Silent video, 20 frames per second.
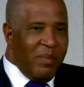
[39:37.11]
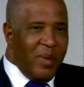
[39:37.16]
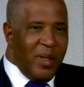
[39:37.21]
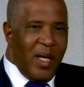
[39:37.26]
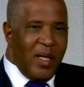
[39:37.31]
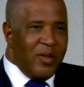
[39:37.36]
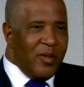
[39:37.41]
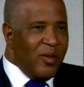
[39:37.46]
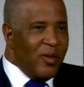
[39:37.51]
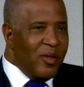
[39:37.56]

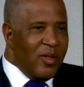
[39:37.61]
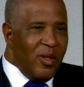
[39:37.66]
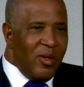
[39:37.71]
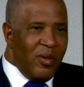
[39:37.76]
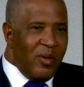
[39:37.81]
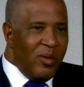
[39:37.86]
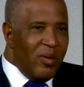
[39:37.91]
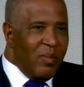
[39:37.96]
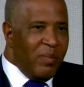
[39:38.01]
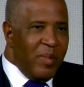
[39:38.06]
Bless her
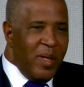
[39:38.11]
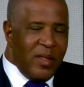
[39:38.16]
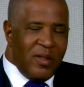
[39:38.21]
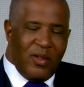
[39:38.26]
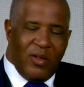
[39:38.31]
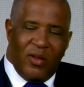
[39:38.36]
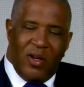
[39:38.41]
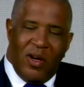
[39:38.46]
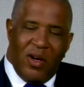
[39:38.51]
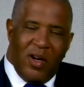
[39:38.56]
soul.
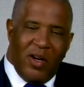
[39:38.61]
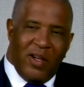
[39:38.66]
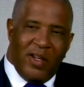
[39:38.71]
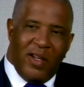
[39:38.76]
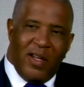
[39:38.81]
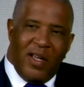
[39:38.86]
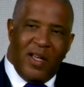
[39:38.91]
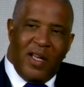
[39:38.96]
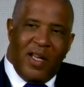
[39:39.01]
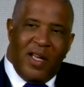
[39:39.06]
Bless her
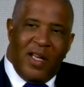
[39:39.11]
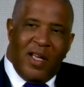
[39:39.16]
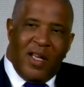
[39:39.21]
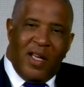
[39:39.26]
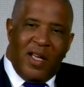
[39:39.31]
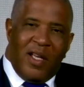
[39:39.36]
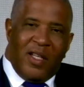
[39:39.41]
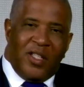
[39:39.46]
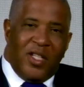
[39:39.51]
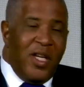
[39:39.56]
heart.
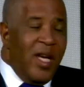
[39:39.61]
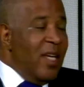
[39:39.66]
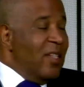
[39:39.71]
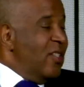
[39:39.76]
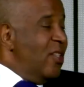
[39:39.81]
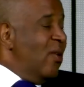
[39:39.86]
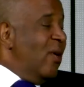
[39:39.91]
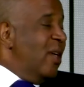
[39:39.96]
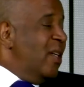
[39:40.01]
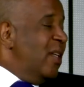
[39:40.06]
She
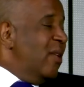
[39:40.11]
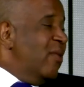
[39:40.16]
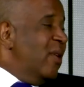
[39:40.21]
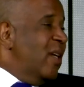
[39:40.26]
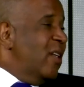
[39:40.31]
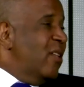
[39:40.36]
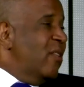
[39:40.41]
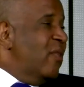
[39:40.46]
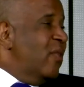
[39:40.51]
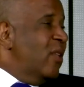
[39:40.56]
has no idea
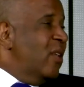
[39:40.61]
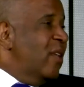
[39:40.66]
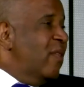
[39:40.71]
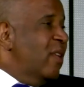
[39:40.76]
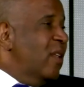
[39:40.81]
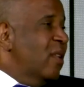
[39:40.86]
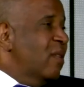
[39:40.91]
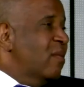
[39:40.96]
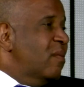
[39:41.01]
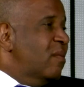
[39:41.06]
what I do for a
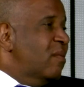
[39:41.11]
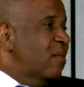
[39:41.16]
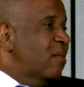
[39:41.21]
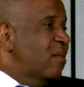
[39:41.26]
living.